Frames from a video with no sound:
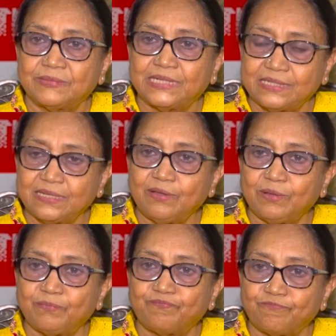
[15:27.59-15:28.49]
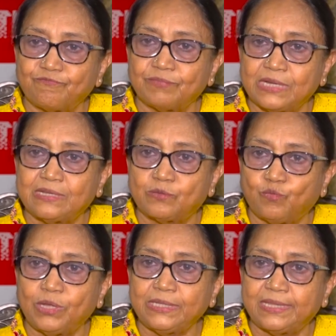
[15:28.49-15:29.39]
That's
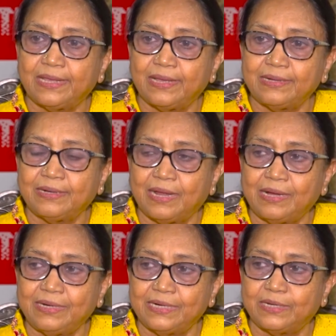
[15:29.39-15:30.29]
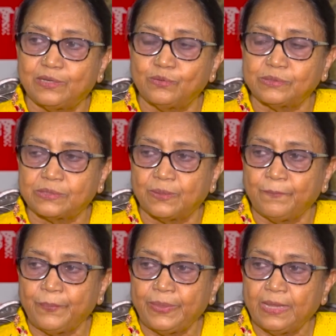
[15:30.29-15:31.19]
one thing, and it gives
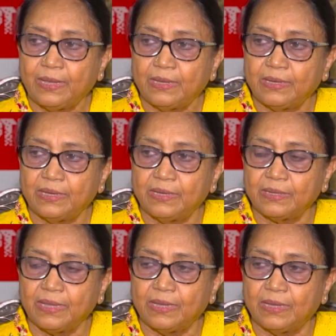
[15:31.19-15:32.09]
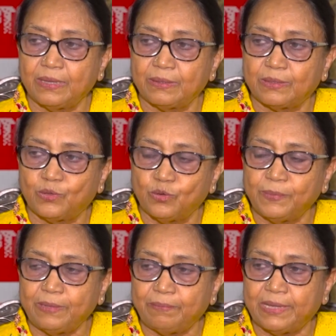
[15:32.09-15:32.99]
a
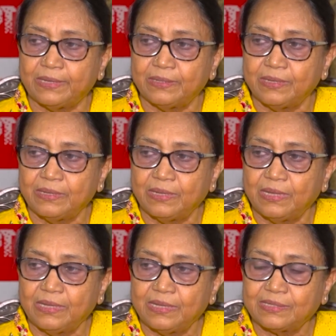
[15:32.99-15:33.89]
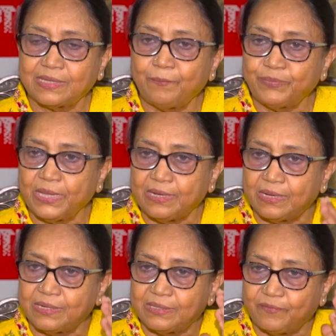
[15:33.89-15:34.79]
human being something
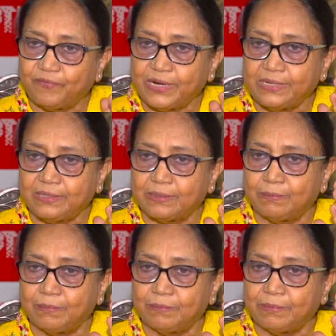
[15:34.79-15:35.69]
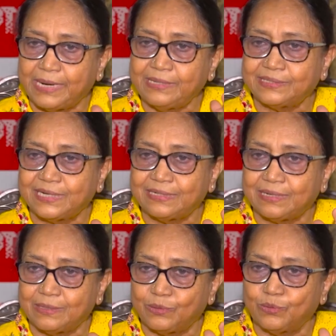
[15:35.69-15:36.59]
different mindset
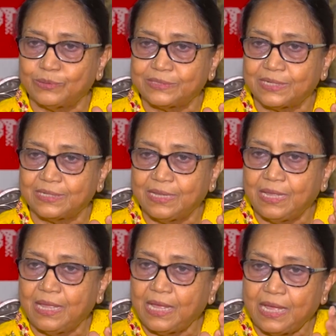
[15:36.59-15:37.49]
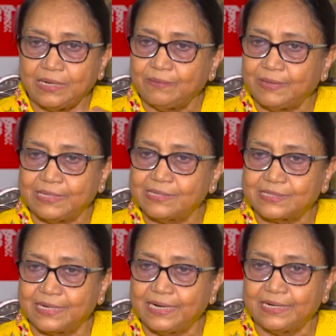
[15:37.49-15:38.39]
and notion. And when I
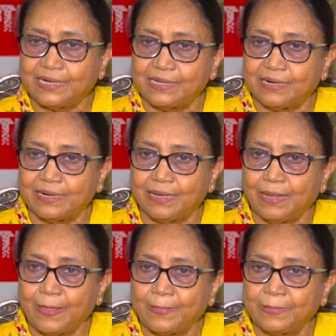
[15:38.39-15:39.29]
studied Kannada,